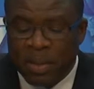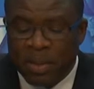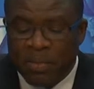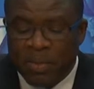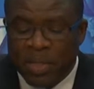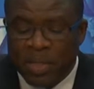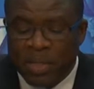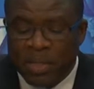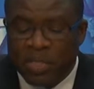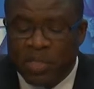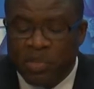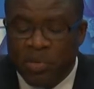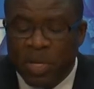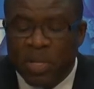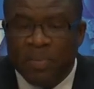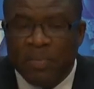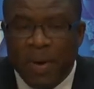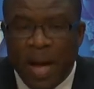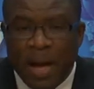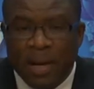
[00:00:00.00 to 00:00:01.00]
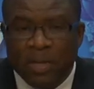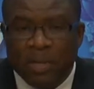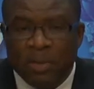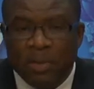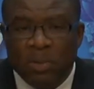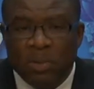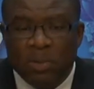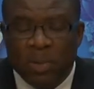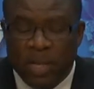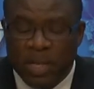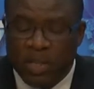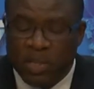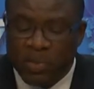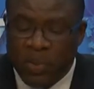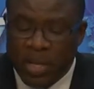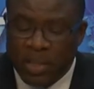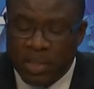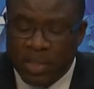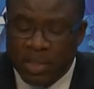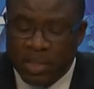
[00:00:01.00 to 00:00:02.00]
with a street value in
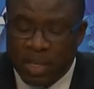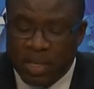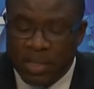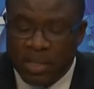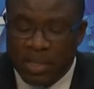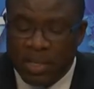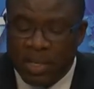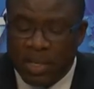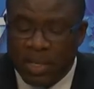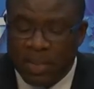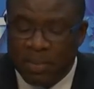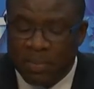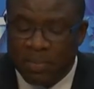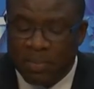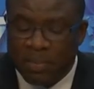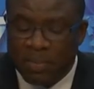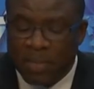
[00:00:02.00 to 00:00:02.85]
2016,